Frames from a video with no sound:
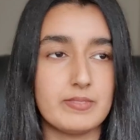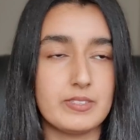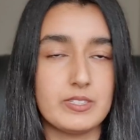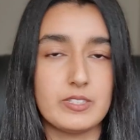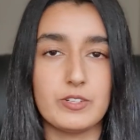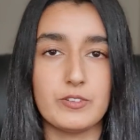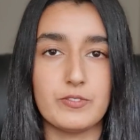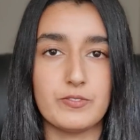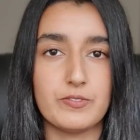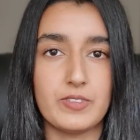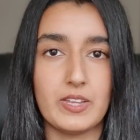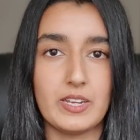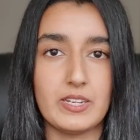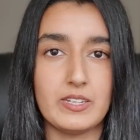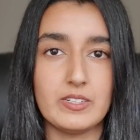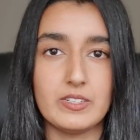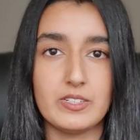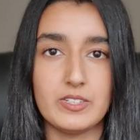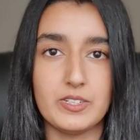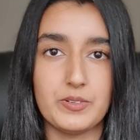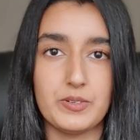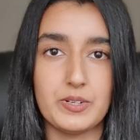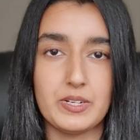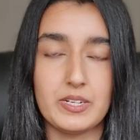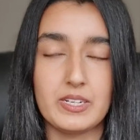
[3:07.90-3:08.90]
stuff that you're
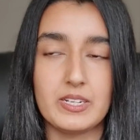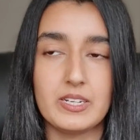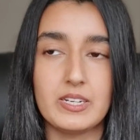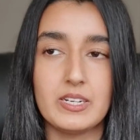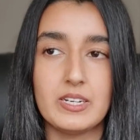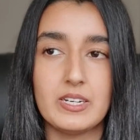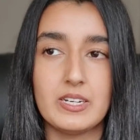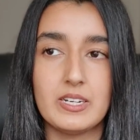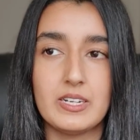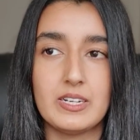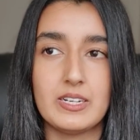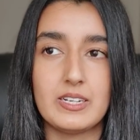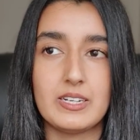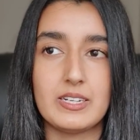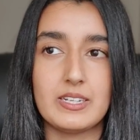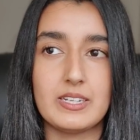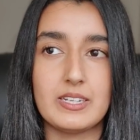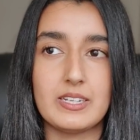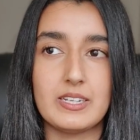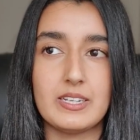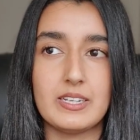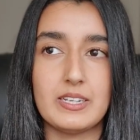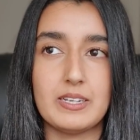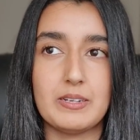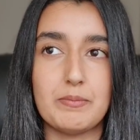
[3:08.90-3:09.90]
doing,
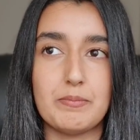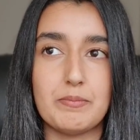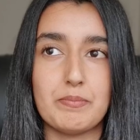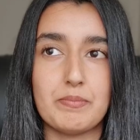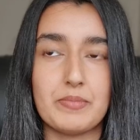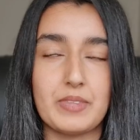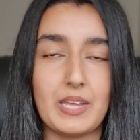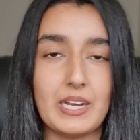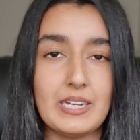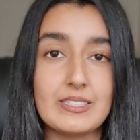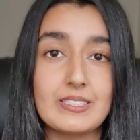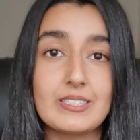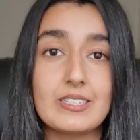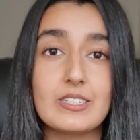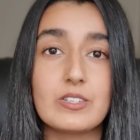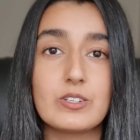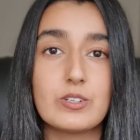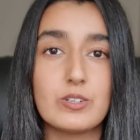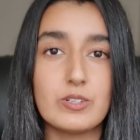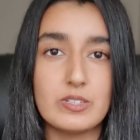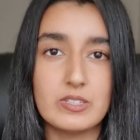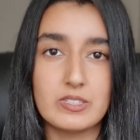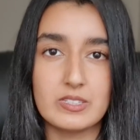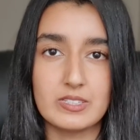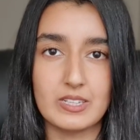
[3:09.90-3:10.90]
um, that's a
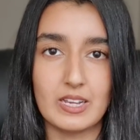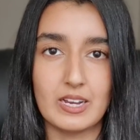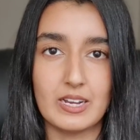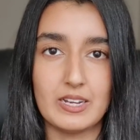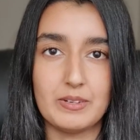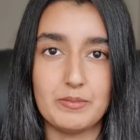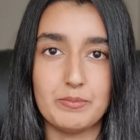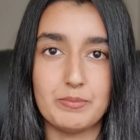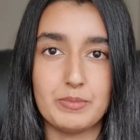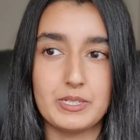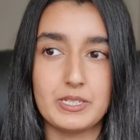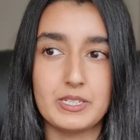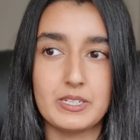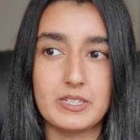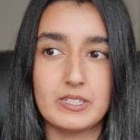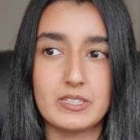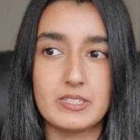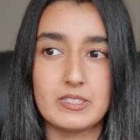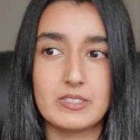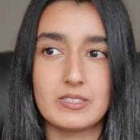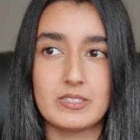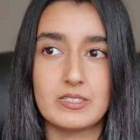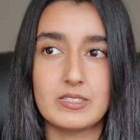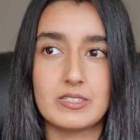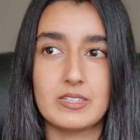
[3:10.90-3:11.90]
good sign
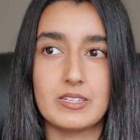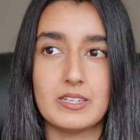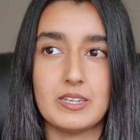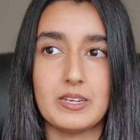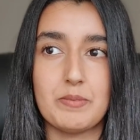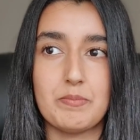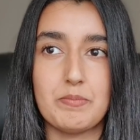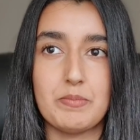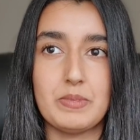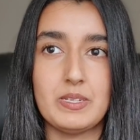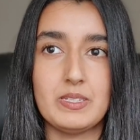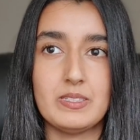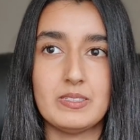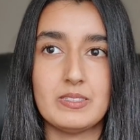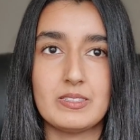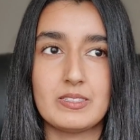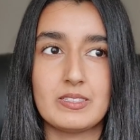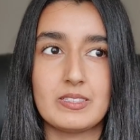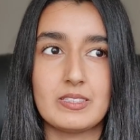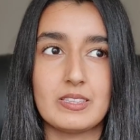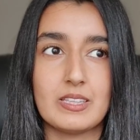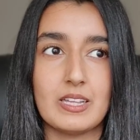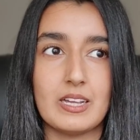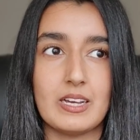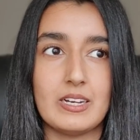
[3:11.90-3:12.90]
because it
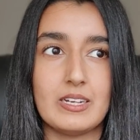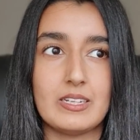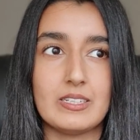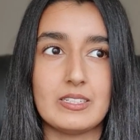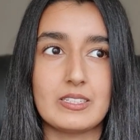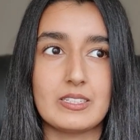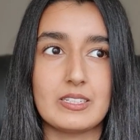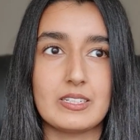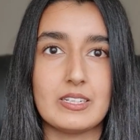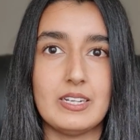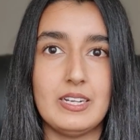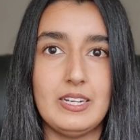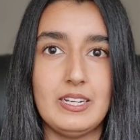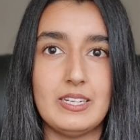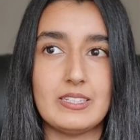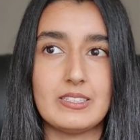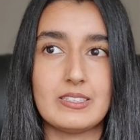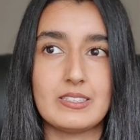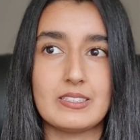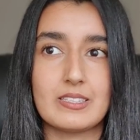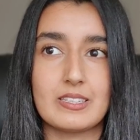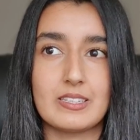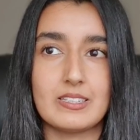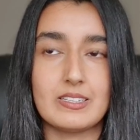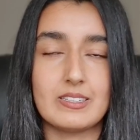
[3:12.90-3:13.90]
means that
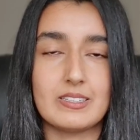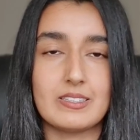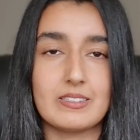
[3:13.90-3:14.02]
it's